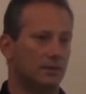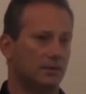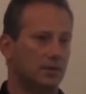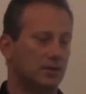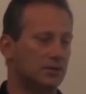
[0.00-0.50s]

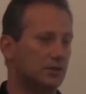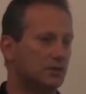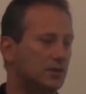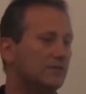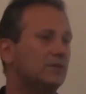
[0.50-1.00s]
there is a
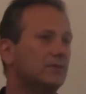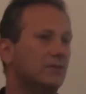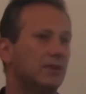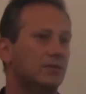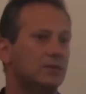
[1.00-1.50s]
drift in
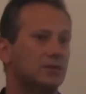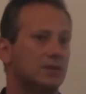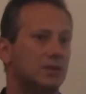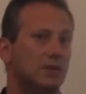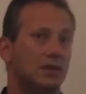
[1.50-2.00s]

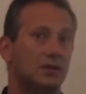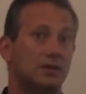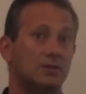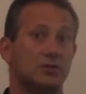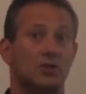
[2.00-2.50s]
frequency.
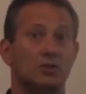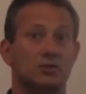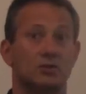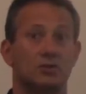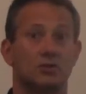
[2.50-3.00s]
There's
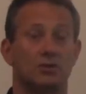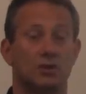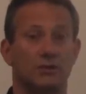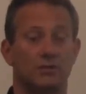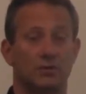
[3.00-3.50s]
also,
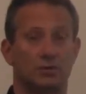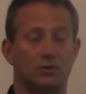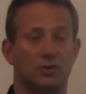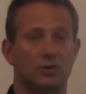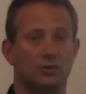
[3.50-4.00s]
if you're
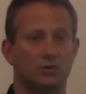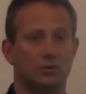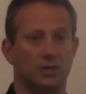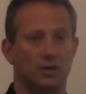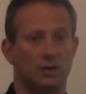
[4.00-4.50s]
talking
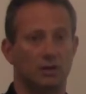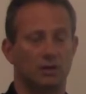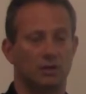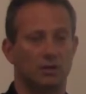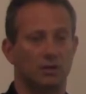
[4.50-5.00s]
to
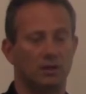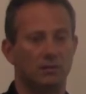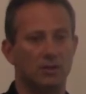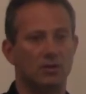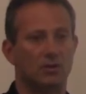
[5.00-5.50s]

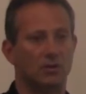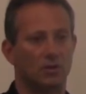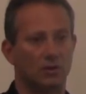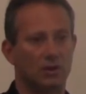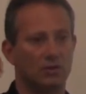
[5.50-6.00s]
MEO
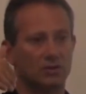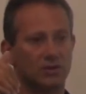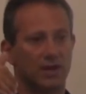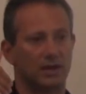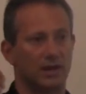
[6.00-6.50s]
or LEO
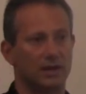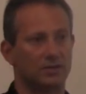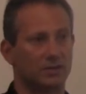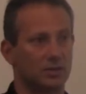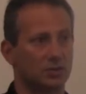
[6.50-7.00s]

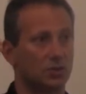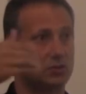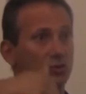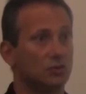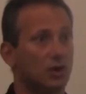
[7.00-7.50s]
satellites, there's
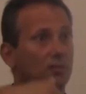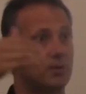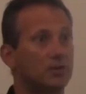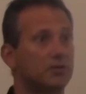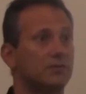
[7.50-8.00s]
also
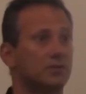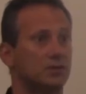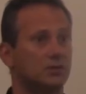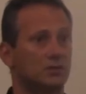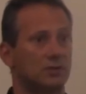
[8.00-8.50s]
Doppler shift
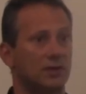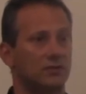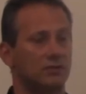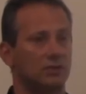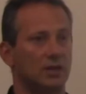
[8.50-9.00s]
that you have
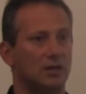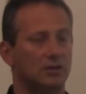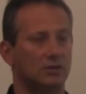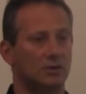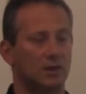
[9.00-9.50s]
to take
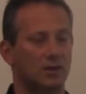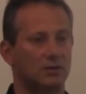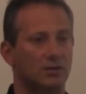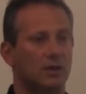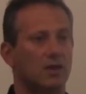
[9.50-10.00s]
into account.
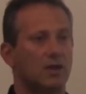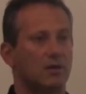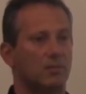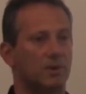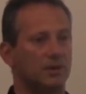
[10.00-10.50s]

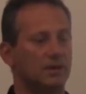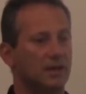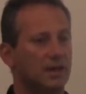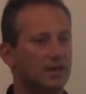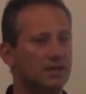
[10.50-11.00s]
But in
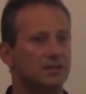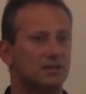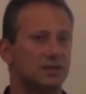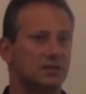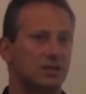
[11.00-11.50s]
any
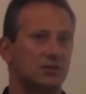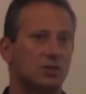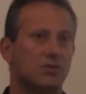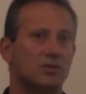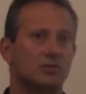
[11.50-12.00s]
instance, there's
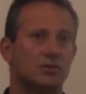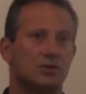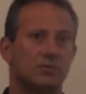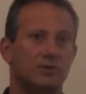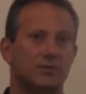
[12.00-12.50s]
always going
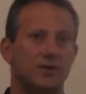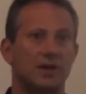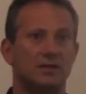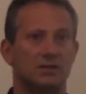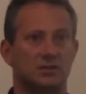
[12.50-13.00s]
to be
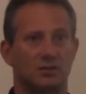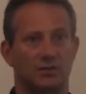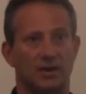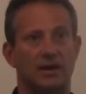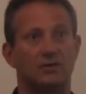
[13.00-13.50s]
phase, a
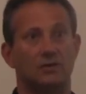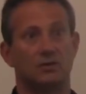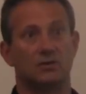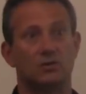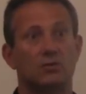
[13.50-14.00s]
line Q